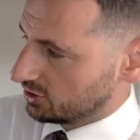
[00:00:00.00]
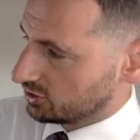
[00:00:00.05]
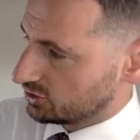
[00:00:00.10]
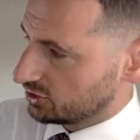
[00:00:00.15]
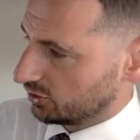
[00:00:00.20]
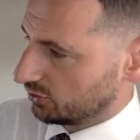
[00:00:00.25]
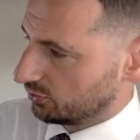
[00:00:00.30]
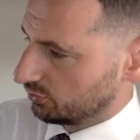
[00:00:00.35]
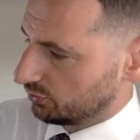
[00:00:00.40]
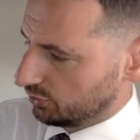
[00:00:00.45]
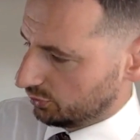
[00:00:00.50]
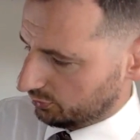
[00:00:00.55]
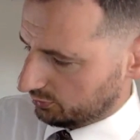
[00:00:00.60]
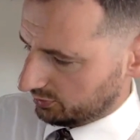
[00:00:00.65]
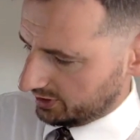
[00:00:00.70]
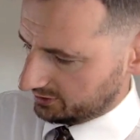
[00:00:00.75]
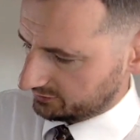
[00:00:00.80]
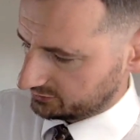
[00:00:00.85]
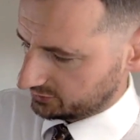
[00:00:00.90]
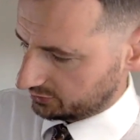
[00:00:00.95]
So look
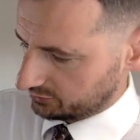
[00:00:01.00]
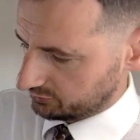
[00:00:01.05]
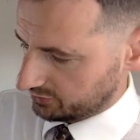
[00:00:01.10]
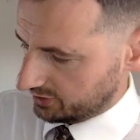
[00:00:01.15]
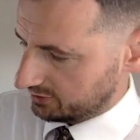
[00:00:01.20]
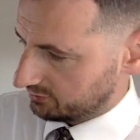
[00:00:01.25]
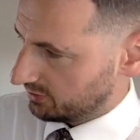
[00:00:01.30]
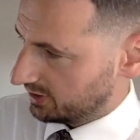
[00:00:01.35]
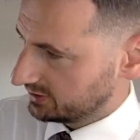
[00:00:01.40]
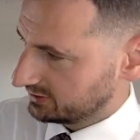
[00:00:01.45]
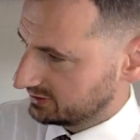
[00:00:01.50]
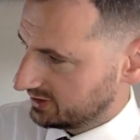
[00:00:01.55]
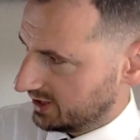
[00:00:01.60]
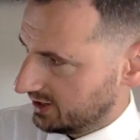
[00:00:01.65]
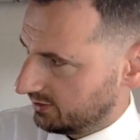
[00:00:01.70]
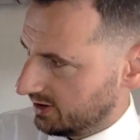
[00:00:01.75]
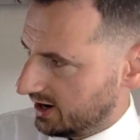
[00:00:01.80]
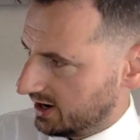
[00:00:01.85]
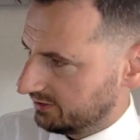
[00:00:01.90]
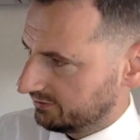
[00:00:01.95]
what I've done right
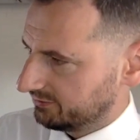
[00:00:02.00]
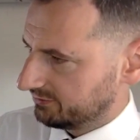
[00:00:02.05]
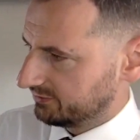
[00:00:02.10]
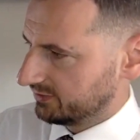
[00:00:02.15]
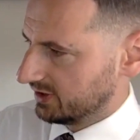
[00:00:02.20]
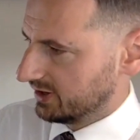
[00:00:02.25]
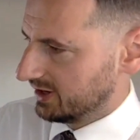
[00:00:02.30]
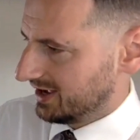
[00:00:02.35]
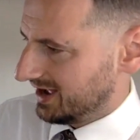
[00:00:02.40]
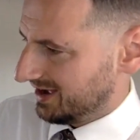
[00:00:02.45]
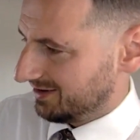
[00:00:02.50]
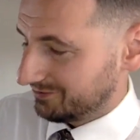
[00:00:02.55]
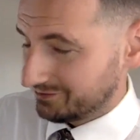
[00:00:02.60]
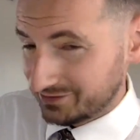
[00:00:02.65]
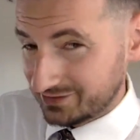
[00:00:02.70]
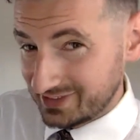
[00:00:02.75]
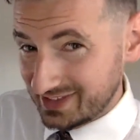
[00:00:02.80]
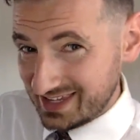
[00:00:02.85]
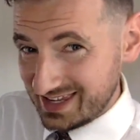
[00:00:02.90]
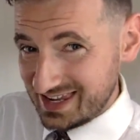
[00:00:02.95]
now. I've
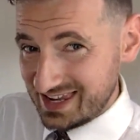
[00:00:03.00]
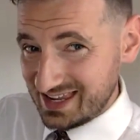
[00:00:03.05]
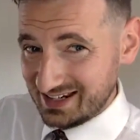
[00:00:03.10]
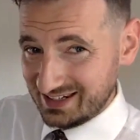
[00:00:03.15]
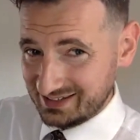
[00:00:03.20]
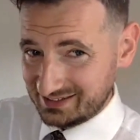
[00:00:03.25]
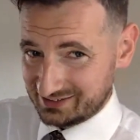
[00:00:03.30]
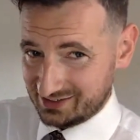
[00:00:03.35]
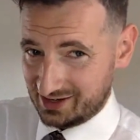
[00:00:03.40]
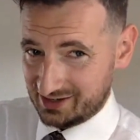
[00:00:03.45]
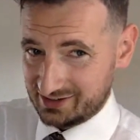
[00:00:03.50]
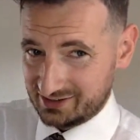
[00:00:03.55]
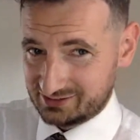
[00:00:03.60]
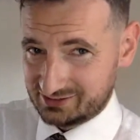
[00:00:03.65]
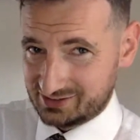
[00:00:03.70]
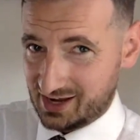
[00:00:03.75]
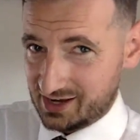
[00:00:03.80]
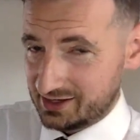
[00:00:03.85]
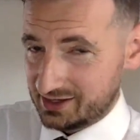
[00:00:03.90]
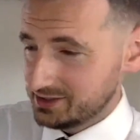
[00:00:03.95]
nearly tied a
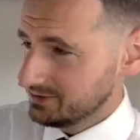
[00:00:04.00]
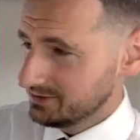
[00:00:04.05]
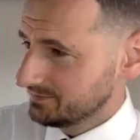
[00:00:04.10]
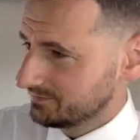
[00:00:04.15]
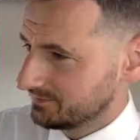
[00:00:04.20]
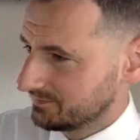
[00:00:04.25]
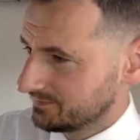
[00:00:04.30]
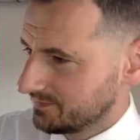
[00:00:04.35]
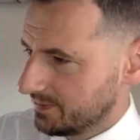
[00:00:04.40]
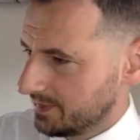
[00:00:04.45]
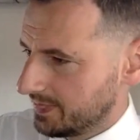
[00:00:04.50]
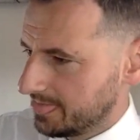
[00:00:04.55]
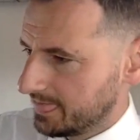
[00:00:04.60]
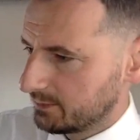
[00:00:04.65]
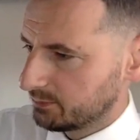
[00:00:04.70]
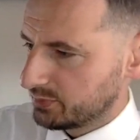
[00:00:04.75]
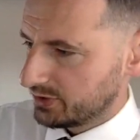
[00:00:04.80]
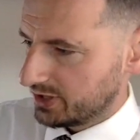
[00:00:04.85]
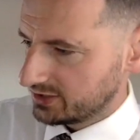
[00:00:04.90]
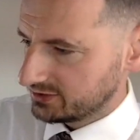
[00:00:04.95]
tie,
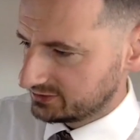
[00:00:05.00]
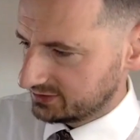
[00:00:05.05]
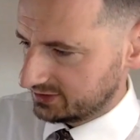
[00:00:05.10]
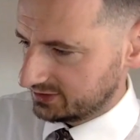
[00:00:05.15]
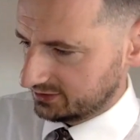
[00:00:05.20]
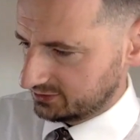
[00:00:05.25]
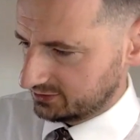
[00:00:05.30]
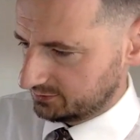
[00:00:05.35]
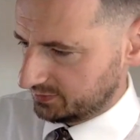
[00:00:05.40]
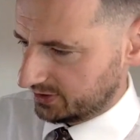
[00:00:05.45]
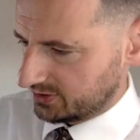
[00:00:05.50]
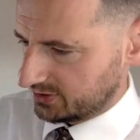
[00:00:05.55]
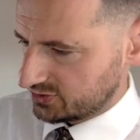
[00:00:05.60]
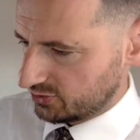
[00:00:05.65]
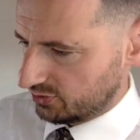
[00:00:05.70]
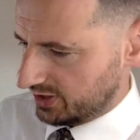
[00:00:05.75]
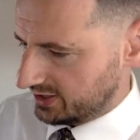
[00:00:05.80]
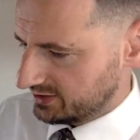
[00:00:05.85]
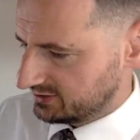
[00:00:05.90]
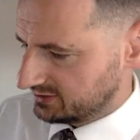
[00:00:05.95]
but I didn't, because
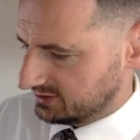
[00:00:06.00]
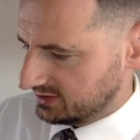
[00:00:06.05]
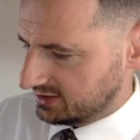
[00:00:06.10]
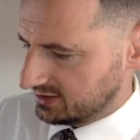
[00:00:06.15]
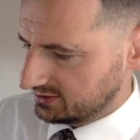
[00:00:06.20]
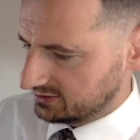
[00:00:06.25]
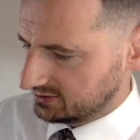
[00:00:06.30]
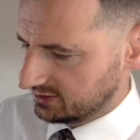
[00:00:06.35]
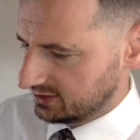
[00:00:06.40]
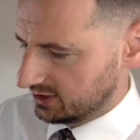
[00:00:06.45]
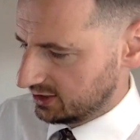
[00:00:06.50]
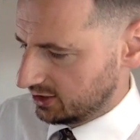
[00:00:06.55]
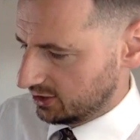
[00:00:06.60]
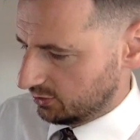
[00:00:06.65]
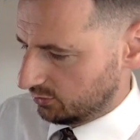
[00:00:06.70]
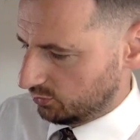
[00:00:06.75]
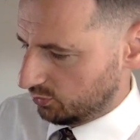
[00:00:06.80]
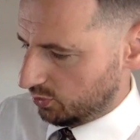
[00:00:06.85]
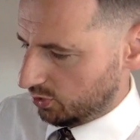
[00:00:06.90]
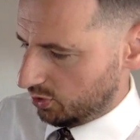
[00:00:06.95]
all I did
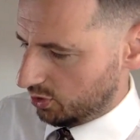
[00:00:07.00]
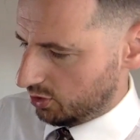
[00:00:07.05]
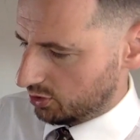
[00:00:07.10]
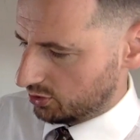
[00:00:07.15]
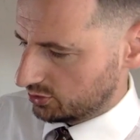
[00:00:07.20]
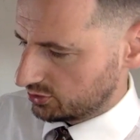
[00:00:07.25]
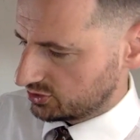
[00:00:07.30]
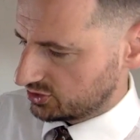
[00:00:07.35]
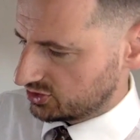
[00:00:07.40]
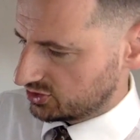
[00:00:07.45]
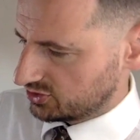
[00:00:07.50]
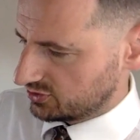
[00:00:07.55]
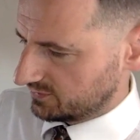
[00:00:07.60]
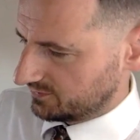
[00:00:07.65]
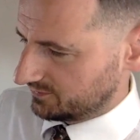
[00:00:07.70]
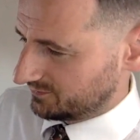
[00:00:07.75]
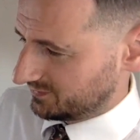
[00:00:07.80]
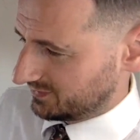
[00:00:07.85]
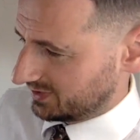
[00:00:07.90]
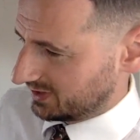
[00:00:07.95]
was
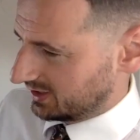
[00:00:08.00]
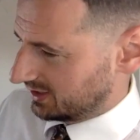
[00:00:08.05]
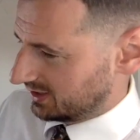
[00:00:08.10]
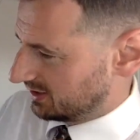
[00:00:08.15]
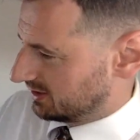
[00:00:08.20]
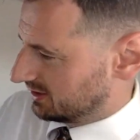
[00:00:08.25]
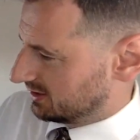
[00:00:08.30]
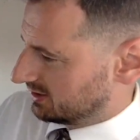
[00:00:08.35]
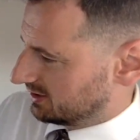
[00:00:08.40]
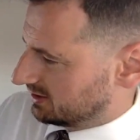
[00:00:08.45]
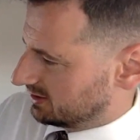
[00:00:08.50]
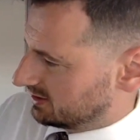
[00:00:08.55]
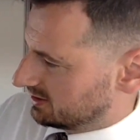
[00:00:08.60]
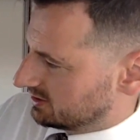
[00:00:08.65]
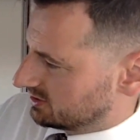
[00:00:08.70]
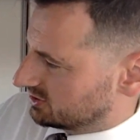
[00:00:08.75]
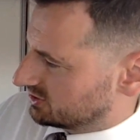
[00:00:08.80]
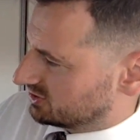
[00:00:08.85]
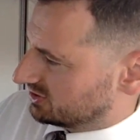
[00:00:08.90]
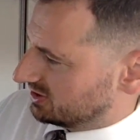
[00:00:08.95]

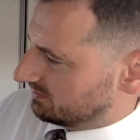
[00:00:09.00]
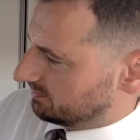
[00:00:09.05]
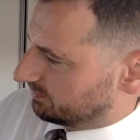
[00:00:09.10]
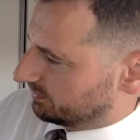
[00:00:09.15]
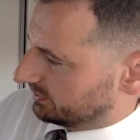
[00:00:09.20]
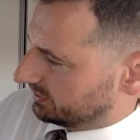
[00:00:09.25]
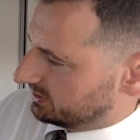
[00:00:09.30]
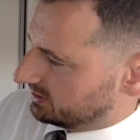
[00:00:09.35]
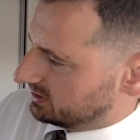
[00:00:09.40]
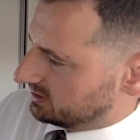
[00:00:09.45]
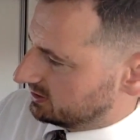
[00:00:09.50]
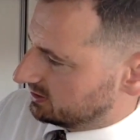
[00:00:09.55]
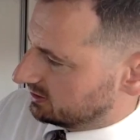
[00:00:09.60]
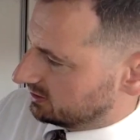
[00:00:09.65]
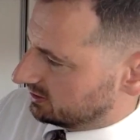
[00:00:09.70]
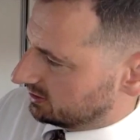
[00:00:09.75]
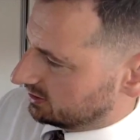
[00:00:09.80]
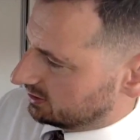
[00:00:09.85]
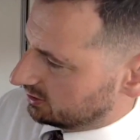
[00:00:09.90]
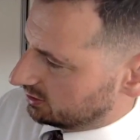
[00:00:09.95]
simply
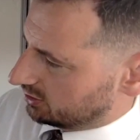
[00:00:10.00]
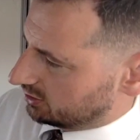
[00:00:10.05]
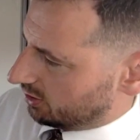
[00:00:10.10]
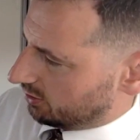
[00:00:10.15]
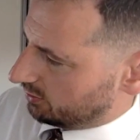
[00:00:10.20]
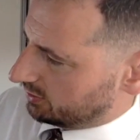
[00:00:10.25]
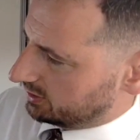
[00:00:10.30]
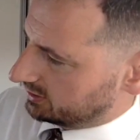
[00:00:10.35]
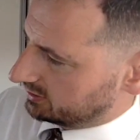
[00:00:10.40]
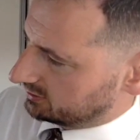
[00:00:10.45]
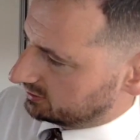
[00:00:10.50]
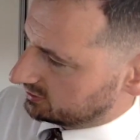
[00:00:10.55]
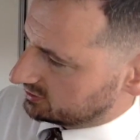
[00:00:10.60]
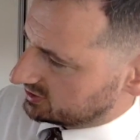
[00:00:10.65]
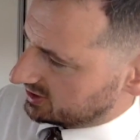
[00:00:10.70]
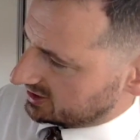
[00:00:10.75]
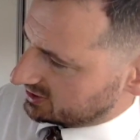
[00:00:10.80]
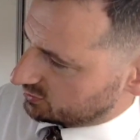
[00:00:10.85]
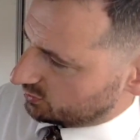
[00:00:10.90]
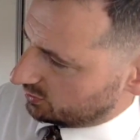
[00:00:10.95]
going,
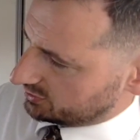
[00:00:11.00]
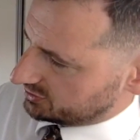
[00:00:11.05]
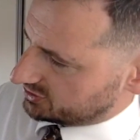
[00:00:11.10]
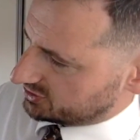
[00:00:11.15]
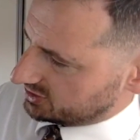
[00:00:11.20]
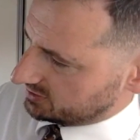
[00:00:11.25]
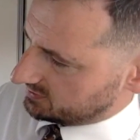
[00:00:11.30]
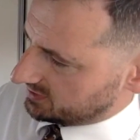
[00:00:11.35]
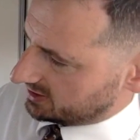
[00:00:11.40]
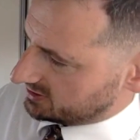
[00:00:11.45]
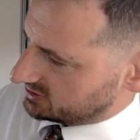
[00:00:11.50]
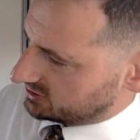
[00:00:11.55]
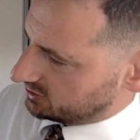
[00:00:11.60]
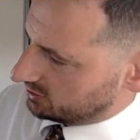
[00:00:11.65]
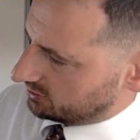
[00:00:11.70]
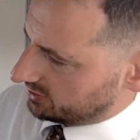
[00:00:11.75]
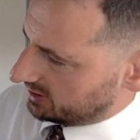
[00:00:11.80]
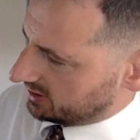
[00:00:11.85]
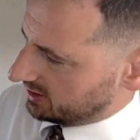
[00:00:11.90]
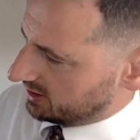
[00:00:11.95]
so that's one seam, that's the
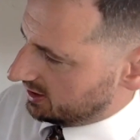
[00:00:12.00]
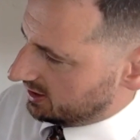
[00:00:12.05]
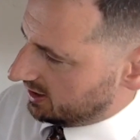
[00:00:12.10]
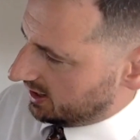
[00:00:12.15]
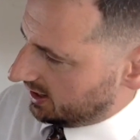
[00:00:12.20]
other.